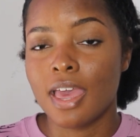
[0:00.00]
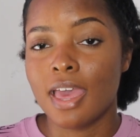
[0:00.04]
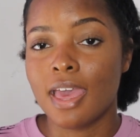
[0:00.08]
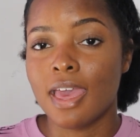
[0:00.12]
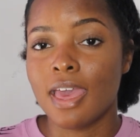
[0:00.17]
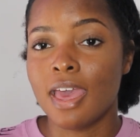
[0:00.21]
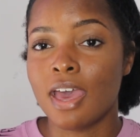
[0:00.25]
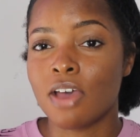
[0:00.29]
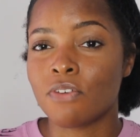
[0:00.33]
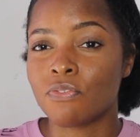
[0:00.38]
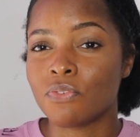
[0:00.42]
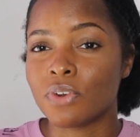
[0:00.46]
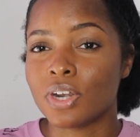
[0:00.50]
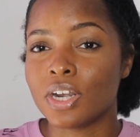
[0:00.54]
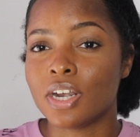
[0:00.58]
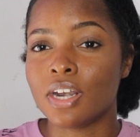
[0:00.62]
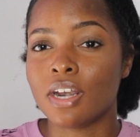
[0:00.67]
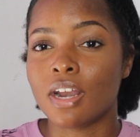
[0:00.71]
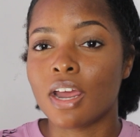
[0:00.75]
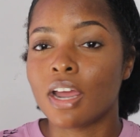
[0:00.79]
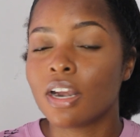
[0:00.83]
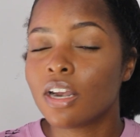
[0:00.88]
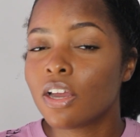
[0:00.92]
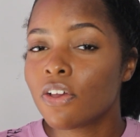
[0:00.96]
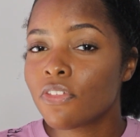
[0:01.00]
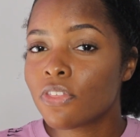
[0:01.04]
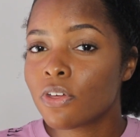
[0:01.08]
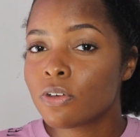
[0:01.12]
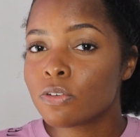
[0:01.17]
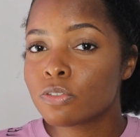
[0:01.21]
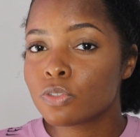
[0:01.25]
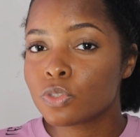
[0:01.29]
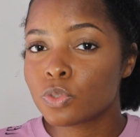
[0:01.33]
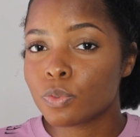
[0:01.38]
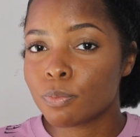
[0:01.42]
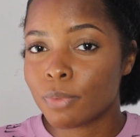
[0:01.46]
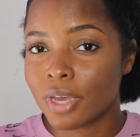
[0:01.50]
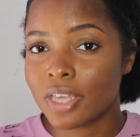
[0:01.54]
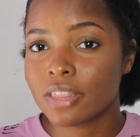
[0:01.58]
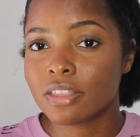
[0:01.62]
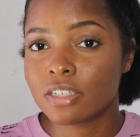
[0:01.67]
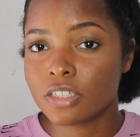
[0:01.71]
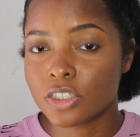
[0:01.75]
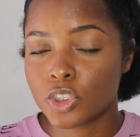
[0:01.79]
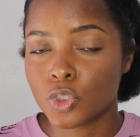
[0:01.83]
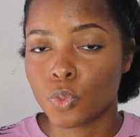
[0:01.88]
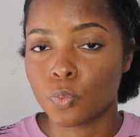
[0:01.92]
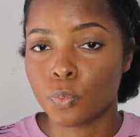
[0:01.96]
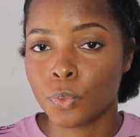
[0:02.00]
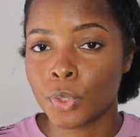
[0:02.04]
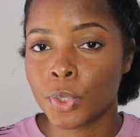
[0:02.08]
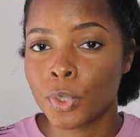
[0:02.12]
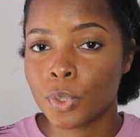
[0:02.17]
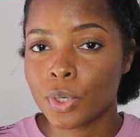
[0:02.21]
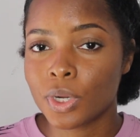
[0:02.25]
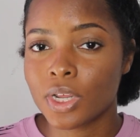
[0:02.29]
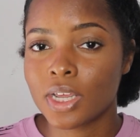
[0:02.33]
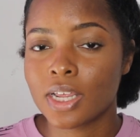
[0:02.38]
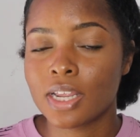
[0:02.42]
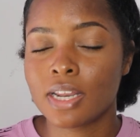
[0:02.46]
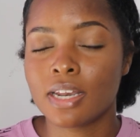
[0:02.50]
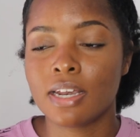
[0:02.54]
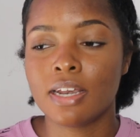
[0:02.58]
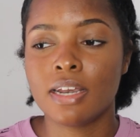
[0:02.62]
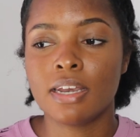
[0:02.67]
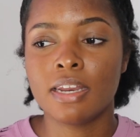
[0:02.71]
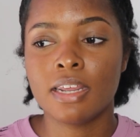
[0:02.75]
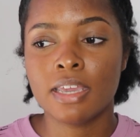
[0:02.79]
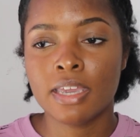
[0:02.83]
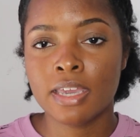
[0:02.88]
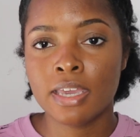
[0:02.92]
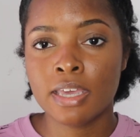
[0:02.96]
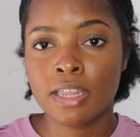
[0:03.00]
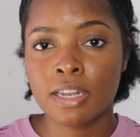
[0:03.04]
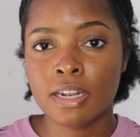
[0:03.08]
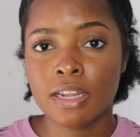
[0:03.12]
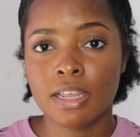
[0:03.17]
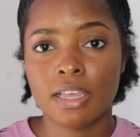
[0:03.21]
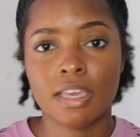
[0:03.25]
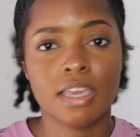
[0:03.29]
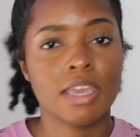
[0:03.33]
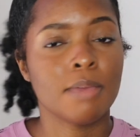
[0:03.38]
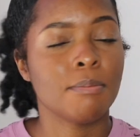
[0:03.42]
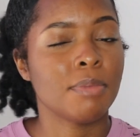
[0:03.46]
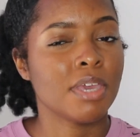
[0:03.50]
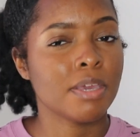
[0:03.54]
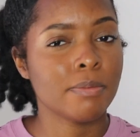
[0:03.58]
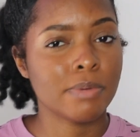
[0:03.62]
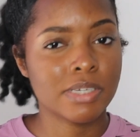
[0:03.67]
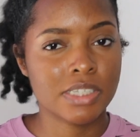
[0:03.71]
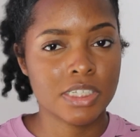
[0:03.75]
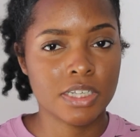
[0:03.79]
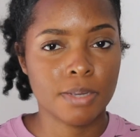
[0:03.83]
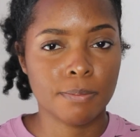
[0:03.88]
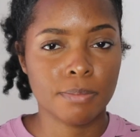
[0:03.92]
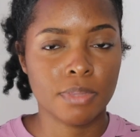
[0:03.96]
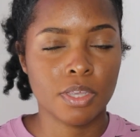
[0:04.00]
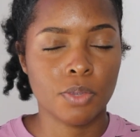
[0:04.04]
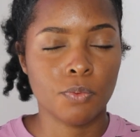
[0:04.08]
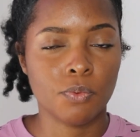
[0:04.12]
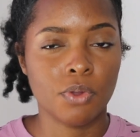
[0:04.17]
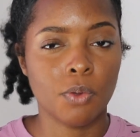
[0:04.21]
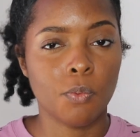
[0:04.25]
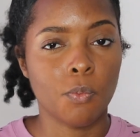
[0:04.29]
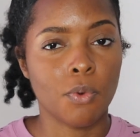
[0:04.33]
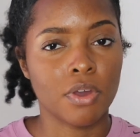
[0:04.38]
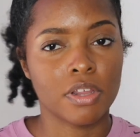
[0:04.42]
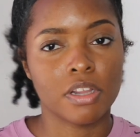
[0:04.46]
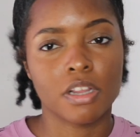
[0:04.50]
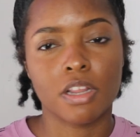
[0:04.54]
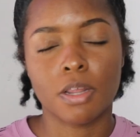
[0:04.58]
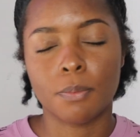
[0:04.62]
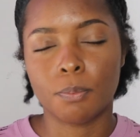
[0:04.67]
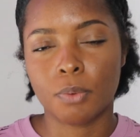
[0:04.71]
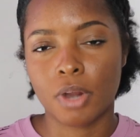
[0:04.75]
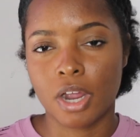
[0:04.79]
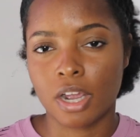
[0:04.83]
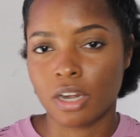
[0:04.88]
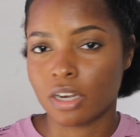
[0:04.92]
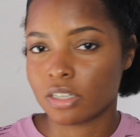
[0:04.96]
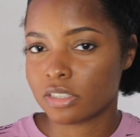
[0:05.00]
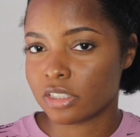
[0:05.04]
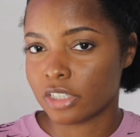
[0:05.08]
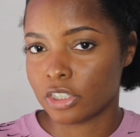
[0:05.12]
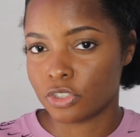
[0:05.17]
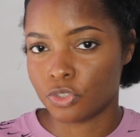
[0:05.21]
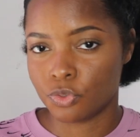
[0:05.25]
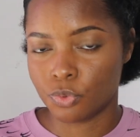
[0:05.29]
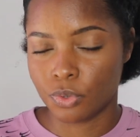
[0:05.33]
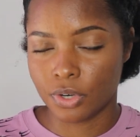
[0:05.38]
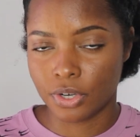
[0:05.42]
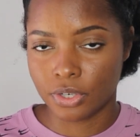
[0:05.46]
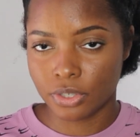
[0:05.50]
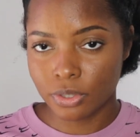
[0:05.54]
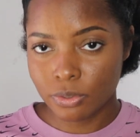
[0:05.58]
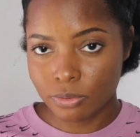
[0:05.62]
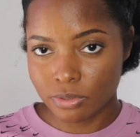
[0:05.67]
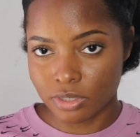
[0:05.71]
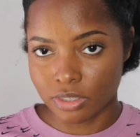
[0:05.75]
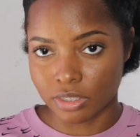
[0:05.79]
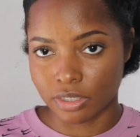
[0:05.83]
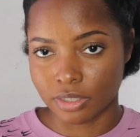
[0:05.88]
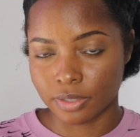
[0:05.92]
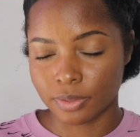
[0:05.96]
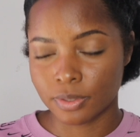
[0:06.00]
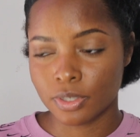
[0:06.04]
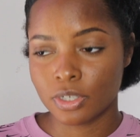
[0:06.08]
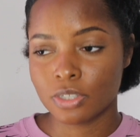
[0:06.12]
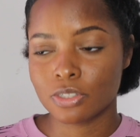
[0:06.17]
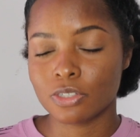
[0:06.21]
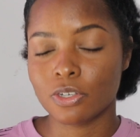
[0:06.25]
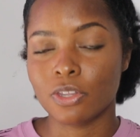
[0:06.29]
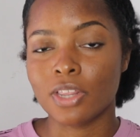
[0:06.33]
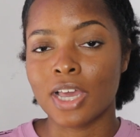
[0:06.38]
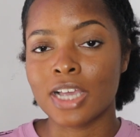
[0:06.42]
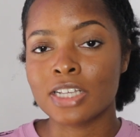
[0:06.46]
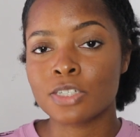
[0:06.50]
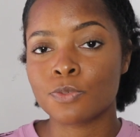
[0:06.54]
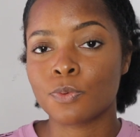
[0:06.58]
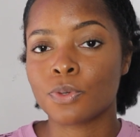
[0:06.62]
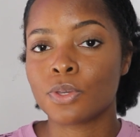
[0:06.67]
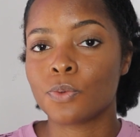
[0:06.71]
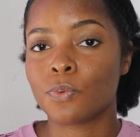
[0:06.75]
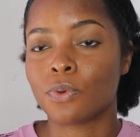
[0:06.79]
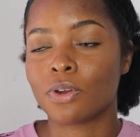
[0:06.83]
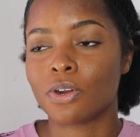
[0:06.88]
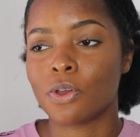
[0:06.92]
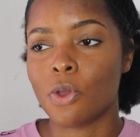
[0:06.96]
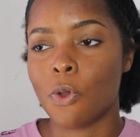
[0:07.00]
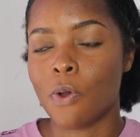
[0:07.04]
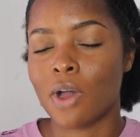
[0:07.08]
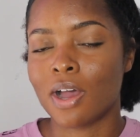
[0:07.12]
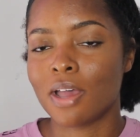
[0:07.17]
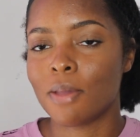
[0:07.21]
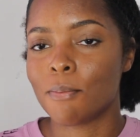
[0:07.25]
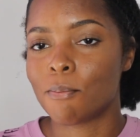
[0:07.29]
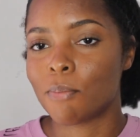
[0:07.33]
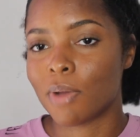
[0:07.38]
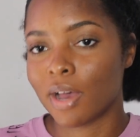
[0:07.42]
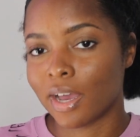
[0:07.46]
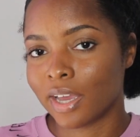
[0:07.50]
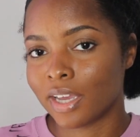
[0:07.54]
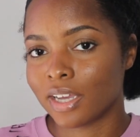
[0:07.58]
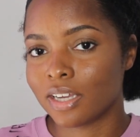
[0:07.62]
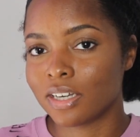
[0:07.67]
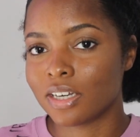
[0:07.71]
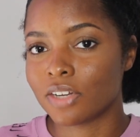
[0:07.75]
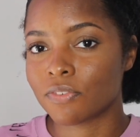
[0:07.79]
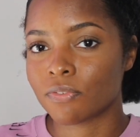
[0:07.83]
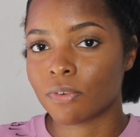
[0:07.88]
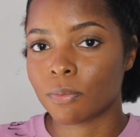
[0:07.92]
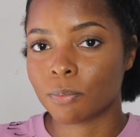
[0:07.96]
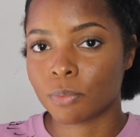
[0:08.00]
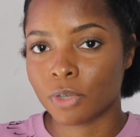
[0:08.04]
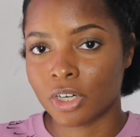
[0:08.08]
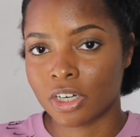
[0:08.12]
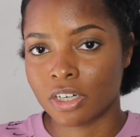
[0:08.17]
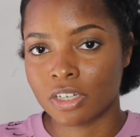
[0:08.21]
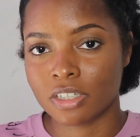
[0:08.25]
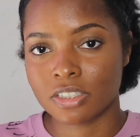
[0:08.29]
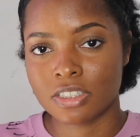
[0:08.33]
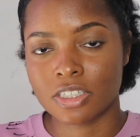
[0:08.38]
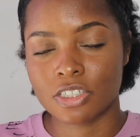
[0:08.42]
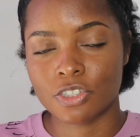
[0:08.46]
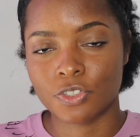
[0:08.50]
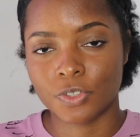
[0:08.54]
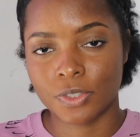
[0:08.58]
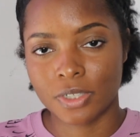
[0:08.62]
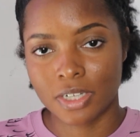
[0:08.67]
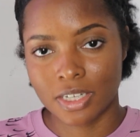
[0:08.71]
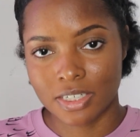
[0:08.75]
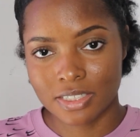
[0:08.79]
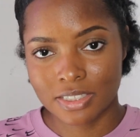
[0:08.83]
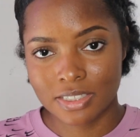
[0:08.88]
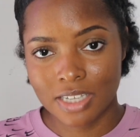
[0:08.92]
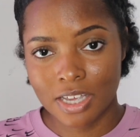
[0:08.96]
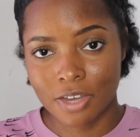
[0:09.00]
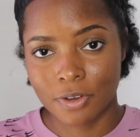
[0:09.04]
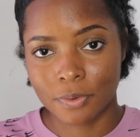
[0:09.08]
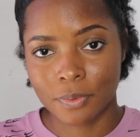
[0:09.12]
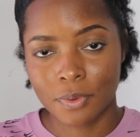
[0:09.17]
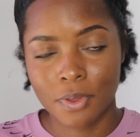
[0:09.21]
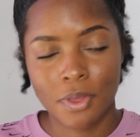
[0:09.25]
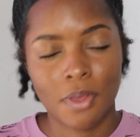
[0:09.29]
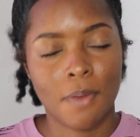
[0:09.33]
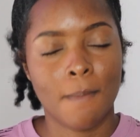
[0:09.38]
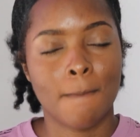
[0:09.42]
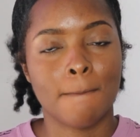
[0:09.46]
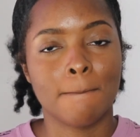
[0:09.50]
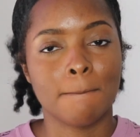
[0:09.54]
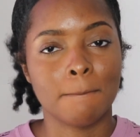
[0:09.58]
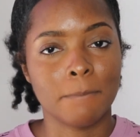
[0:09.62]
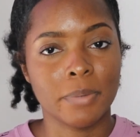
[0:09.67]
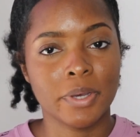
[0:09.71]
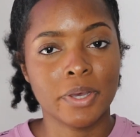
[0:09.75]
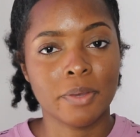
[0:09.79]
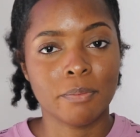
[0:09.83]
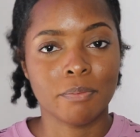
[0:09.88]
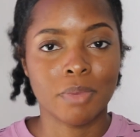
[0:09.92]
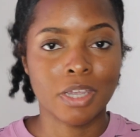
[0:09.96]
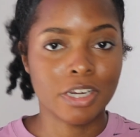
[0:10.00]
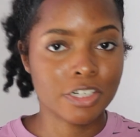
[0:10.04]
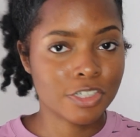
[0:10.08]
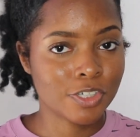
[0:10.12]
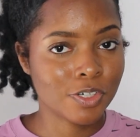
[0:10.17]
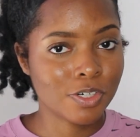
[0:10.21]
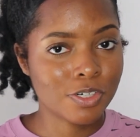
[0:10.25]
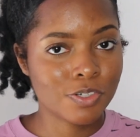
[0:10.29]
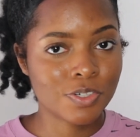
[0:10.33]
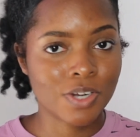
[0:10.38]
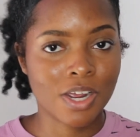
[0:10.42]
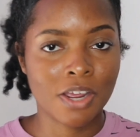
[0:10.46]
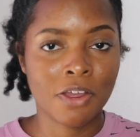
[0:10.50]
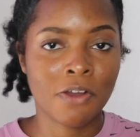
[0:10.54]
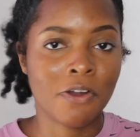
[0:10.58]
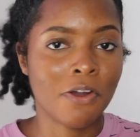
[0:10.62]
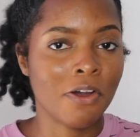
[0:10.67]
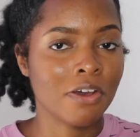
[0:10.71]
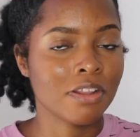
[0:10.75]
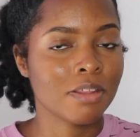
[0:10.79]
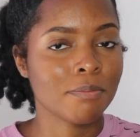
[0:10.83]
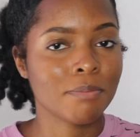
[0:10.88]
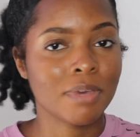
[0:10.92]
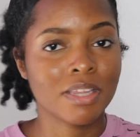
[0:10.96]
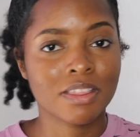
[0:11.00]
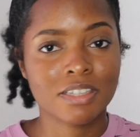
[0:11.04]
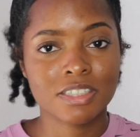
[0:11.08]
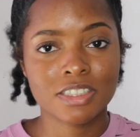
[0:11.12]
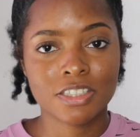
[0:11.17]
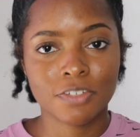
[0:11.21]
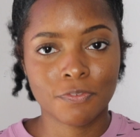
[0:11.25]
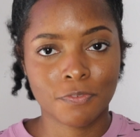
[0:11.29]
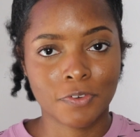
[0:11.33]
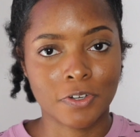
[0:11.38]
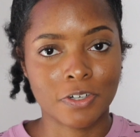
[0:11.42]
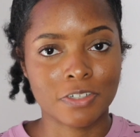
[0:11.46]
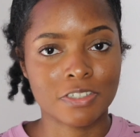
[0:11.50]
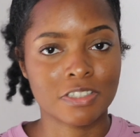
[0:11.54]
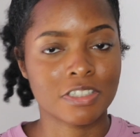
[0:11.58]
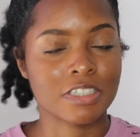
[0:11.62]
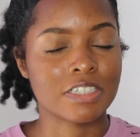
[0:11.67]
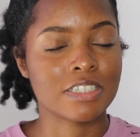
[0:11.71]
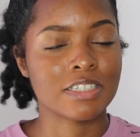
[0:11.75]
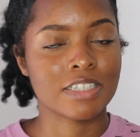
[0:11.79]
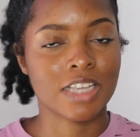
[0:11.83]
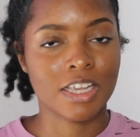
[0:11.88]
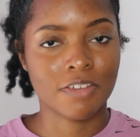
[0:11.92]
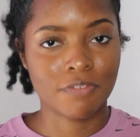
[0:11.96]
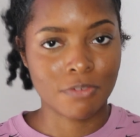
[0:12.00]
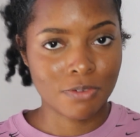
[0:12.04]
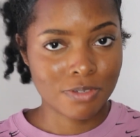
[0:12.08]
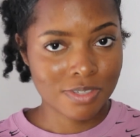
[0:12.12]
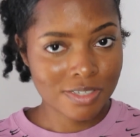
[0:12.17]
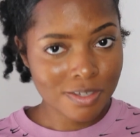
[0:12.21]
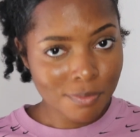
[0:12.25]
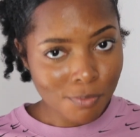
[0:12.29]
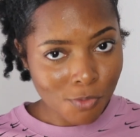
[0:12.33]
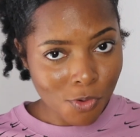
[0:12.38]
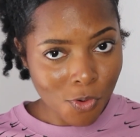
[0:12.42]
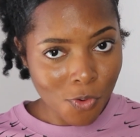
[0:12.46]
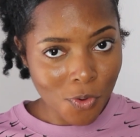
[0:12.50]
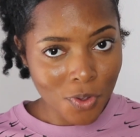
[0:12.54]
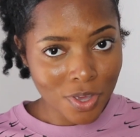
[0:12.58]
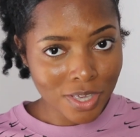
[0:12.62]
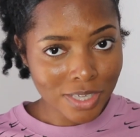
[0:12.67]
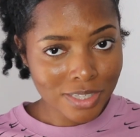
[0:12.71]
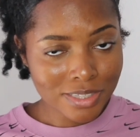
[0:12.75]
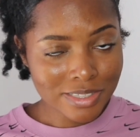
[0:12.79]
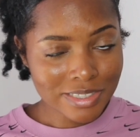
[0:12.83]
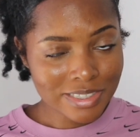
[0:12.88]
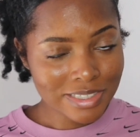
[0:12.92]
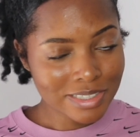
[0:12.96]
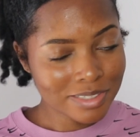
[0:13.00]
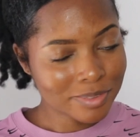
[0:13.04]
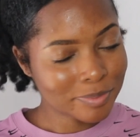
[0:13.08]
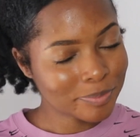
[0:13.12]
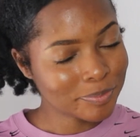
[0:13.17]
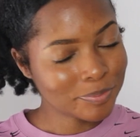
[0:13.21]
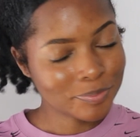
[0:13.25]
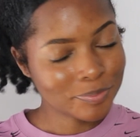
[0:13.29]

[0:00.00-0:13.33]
If none of those methods work, then it may be something with one of the products that you are using. So that's when you want to go out and buy a different product that you test out. But make sure you try all the methods first to save you some coins